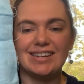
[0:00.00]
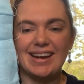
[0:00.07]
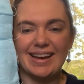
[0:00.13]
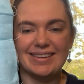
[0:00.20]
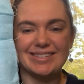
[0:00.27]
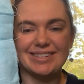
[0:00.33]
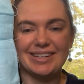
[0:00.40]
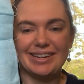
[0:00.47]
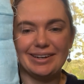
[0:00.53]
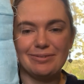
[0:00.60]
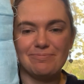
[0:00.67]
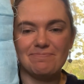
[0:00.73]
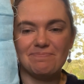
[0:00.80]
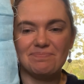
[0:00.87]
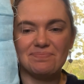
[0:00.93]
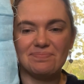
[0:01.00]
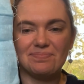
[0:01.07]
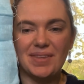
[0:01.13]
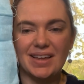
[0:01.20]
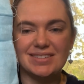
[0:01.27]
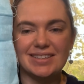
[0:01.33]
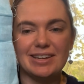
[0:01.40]
next year.
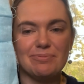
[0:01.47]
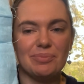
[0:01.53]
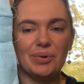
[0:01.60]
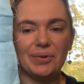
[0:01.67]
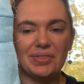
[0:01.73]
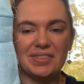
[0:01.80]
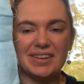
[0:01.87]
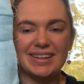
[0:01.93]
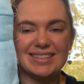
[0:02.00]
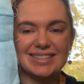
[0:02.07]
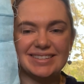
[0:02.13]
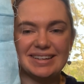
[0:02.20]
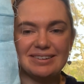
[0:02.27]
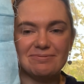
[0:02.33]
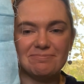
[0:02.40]
That's the important thing, isn't it?